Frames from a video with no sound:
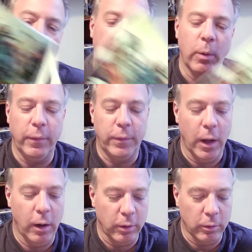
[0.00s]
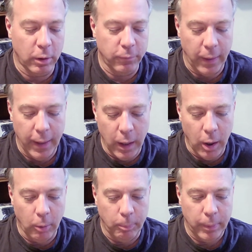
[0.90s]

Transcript: went there to look for help,